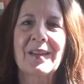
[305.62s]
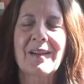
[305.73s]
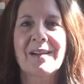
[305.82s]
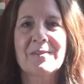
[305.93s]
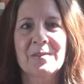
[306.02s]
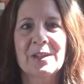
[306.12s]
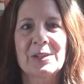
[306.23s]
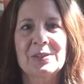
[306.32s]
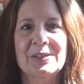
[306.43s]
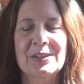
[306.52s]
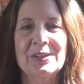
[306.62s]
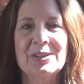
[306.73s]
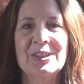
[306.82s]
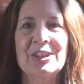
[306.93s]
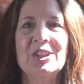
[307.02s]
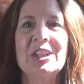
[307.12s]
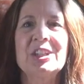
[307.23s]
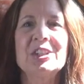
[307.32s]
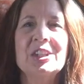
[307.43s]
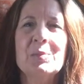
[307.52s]
I felt such a
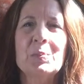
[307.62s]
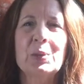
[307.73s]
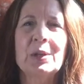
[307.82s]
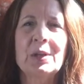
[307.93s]
deep,